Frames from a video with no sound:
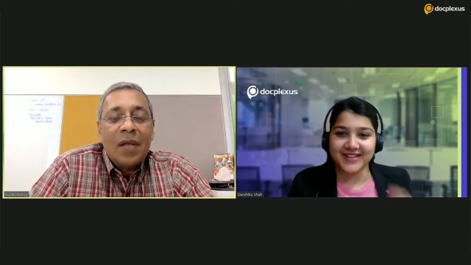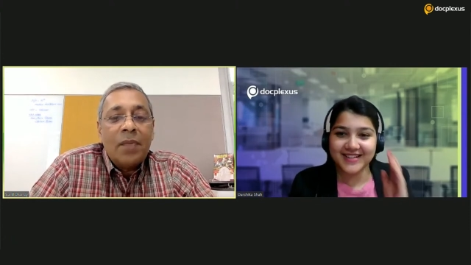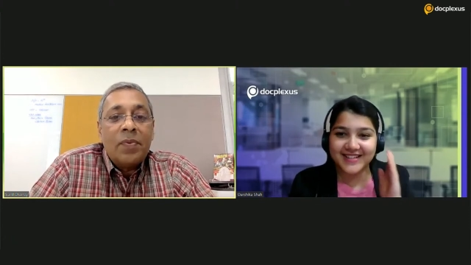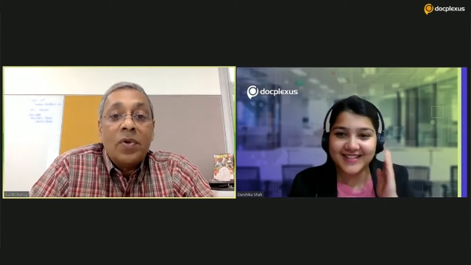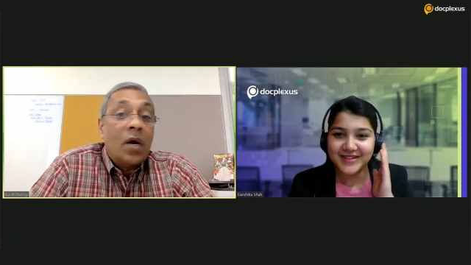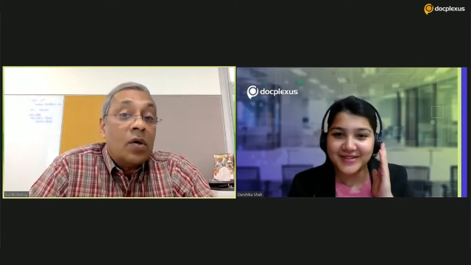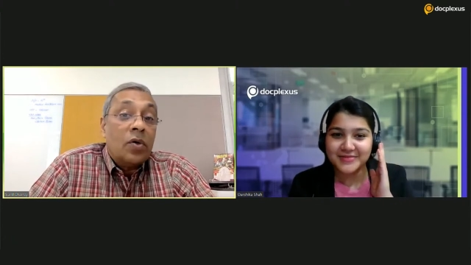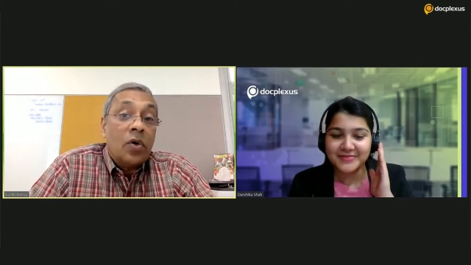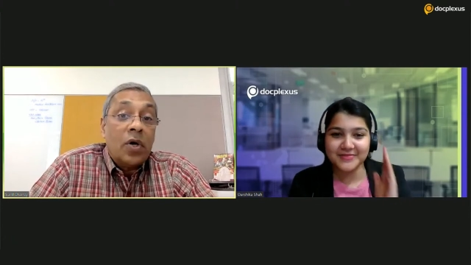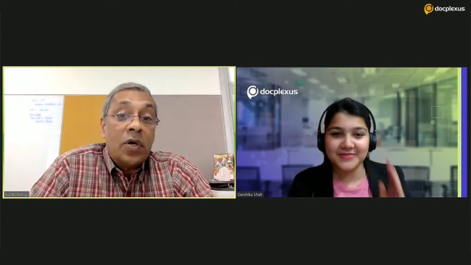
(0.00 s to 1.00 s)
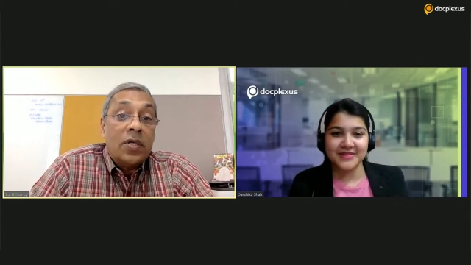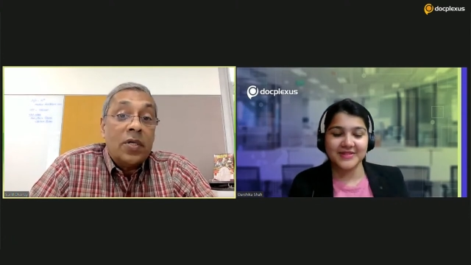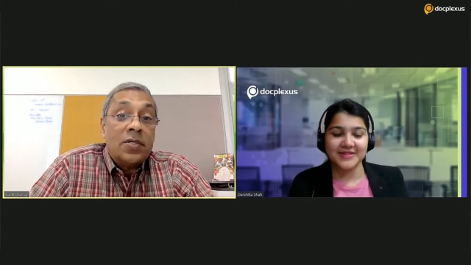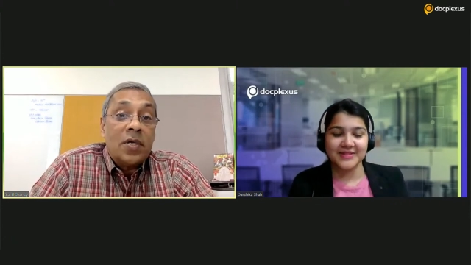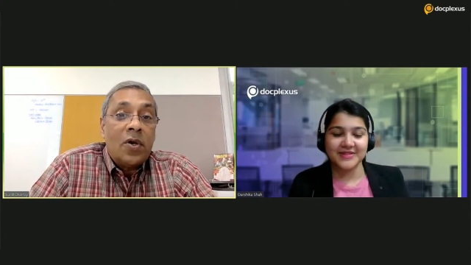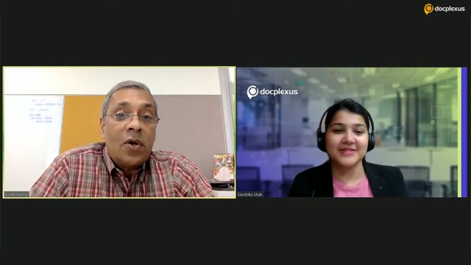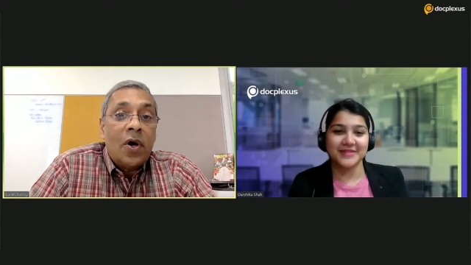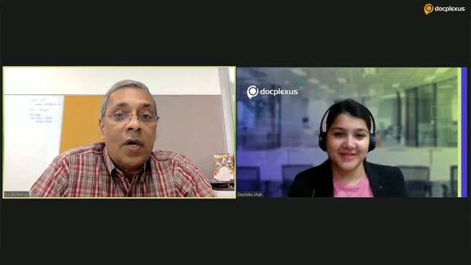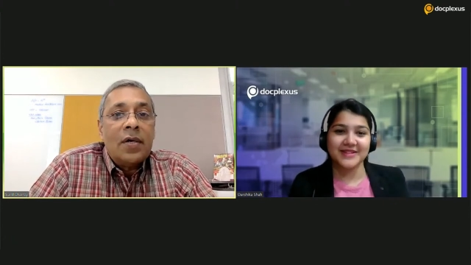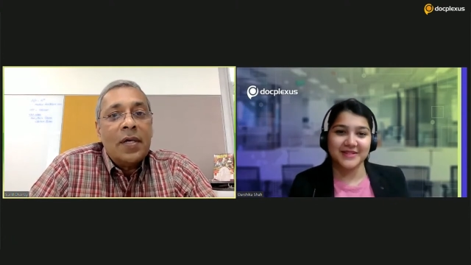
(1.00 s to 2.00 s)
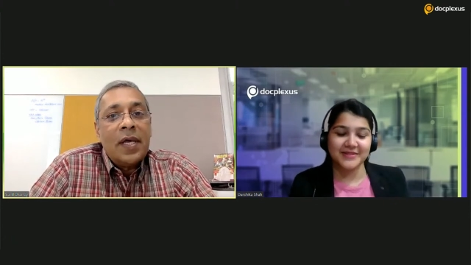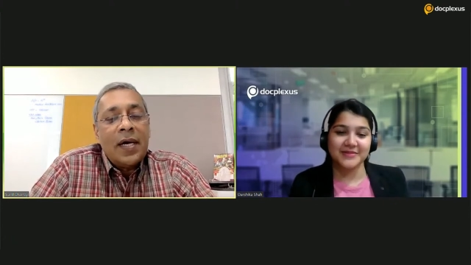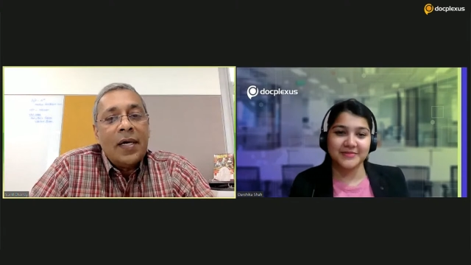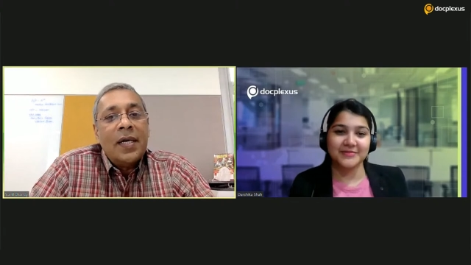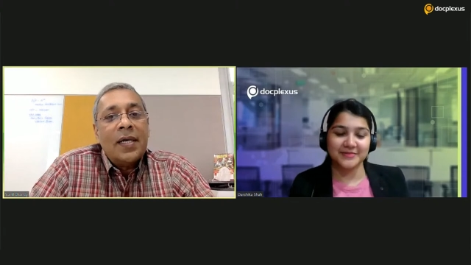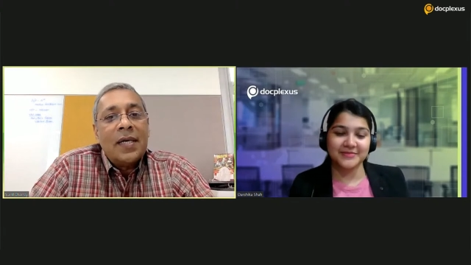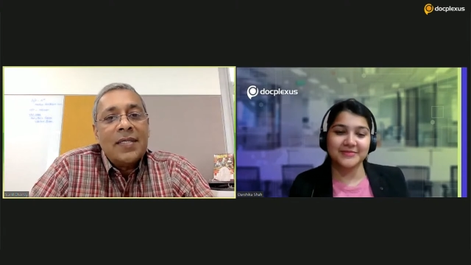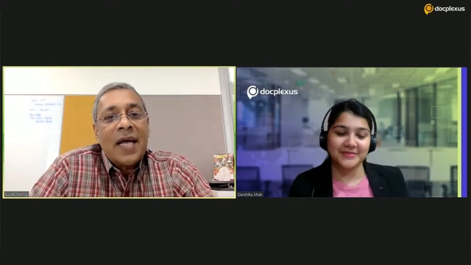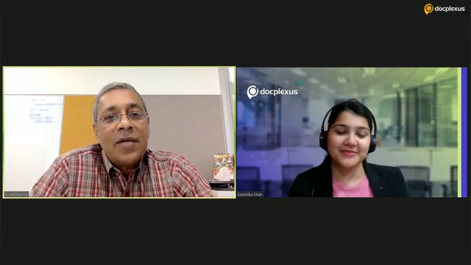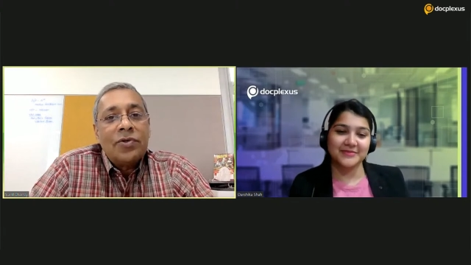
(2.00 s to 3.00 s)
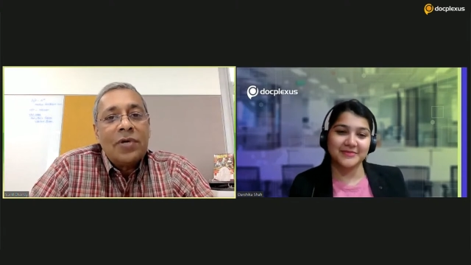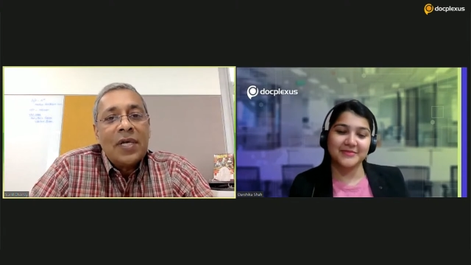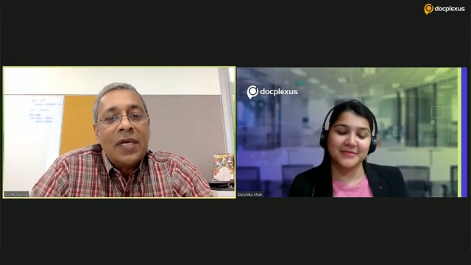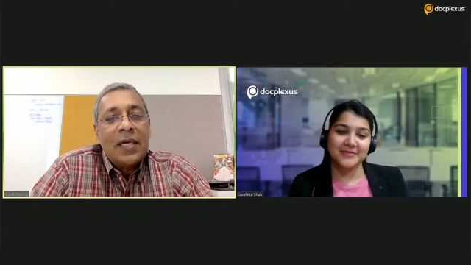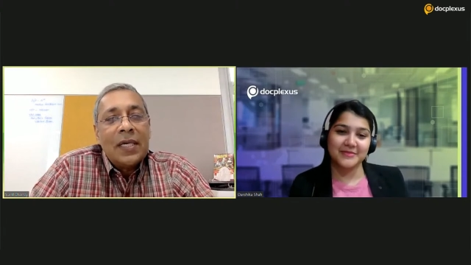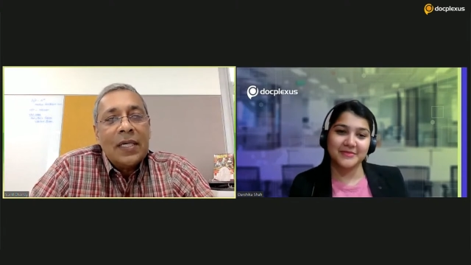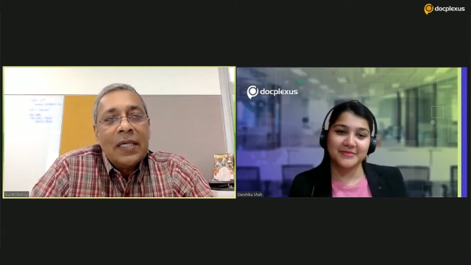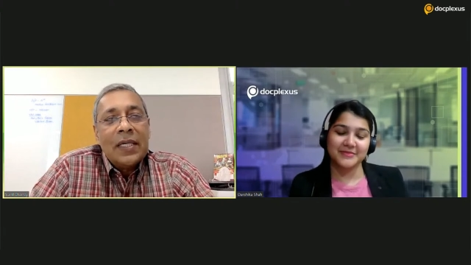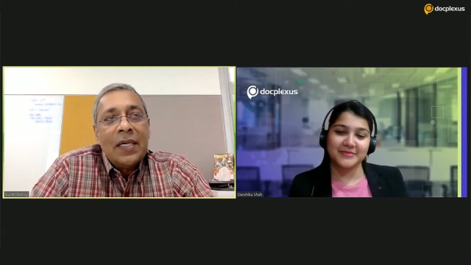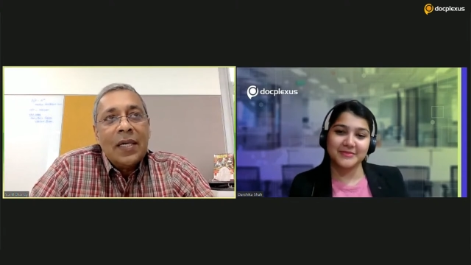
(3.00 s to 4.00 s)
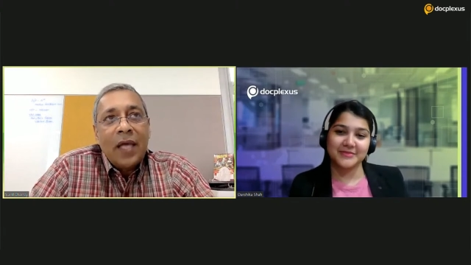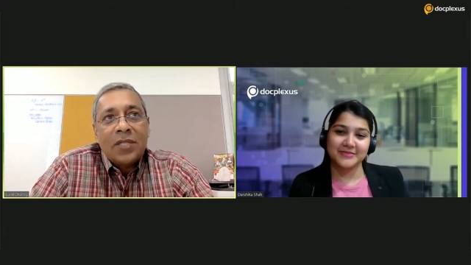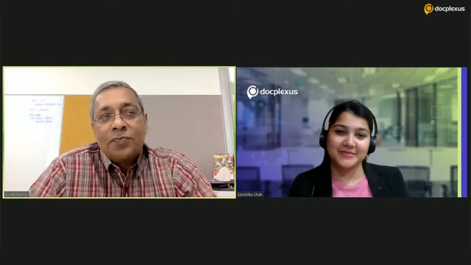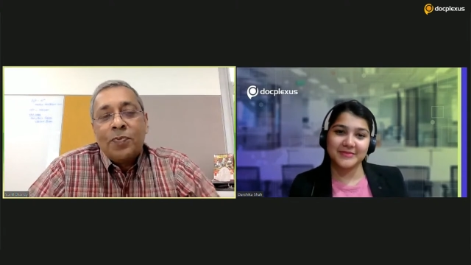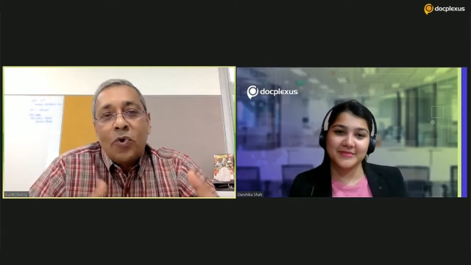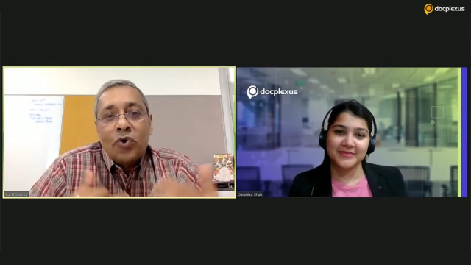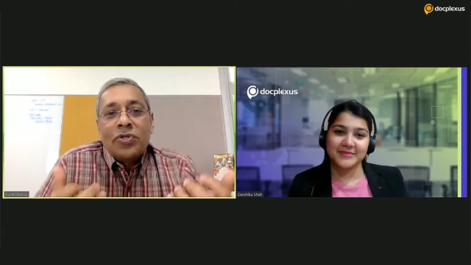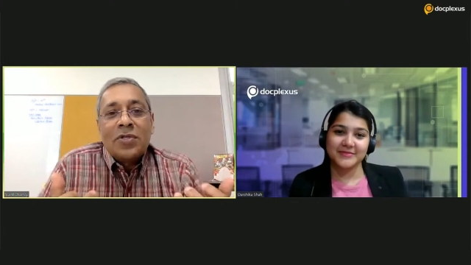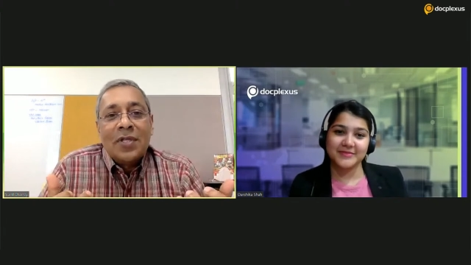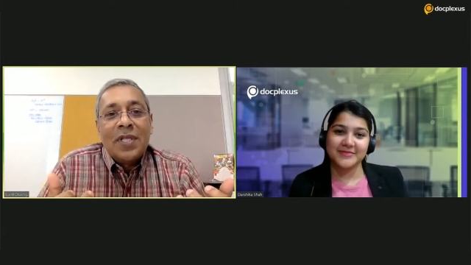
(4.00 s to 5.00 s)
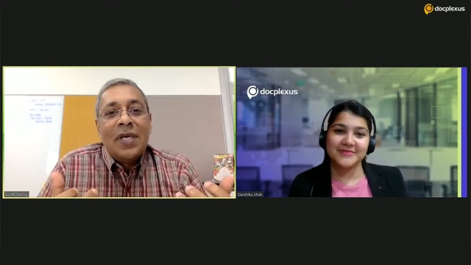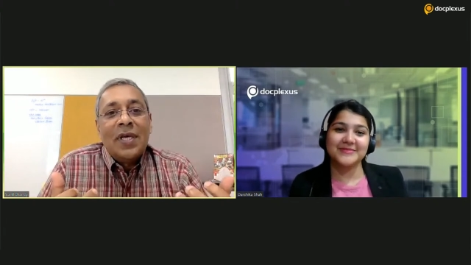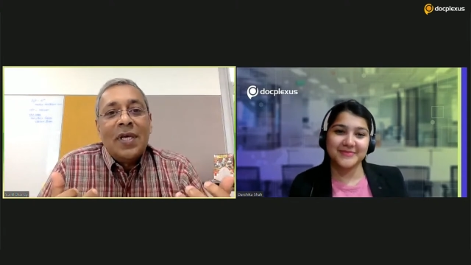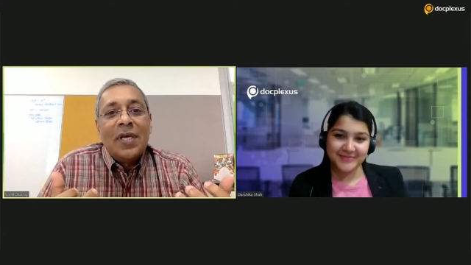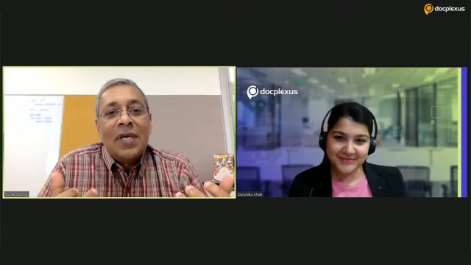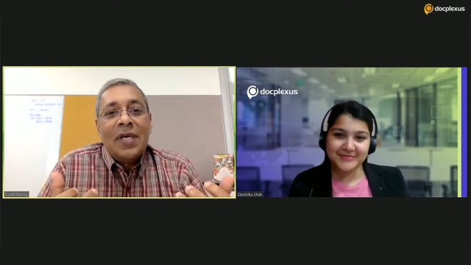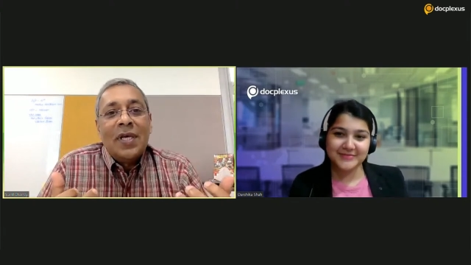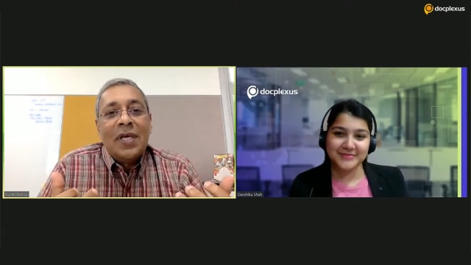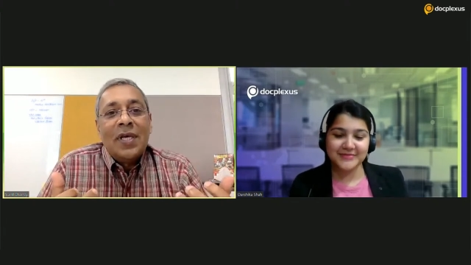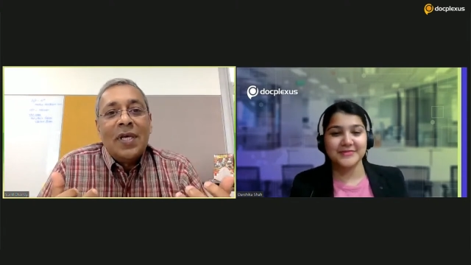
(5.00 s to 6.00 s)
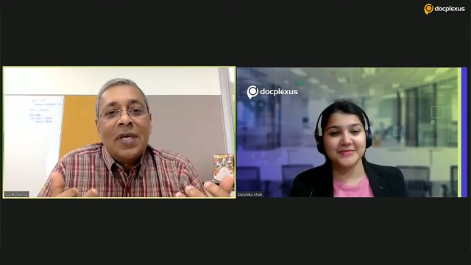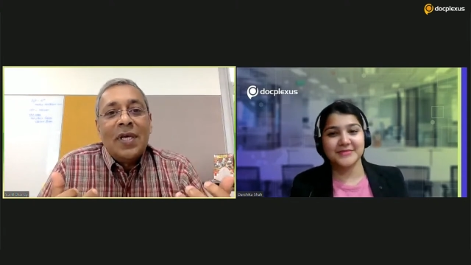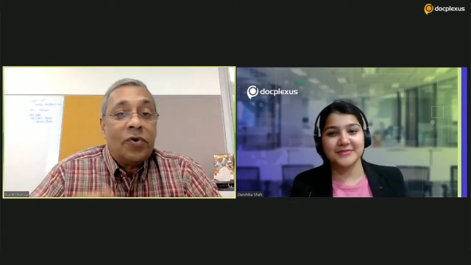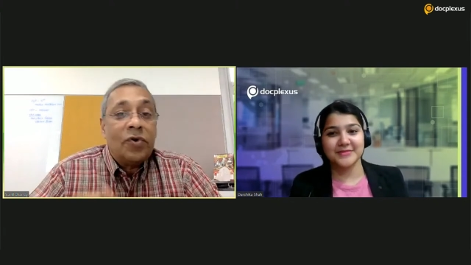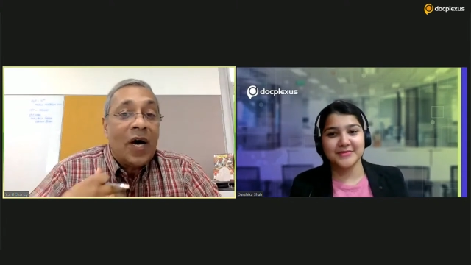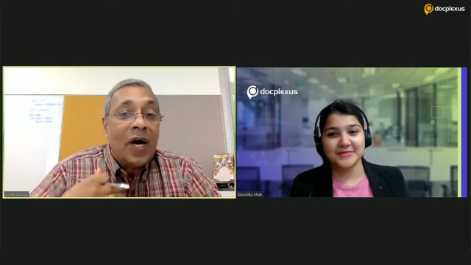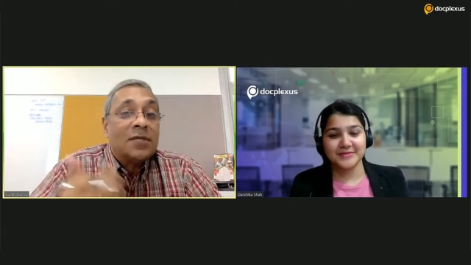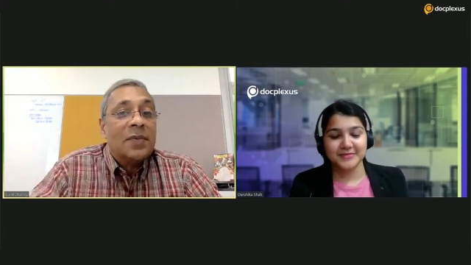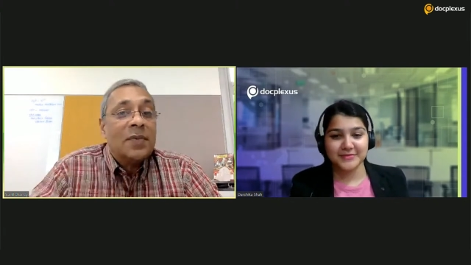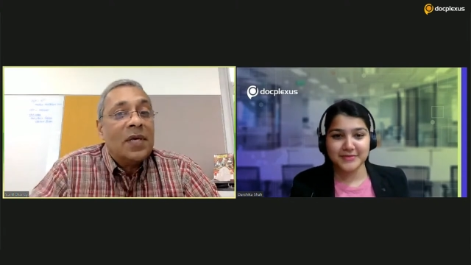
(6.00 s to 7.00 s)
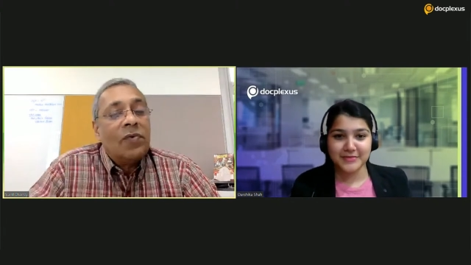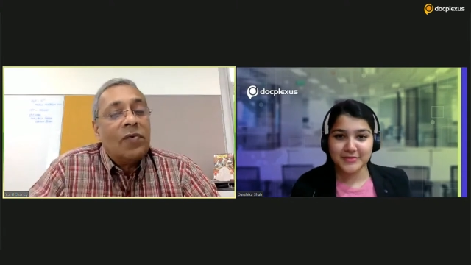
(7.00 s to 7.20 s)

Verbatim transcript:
Speaker 1: taught us a lot yeah it has actually exposed the that uh, if you ask me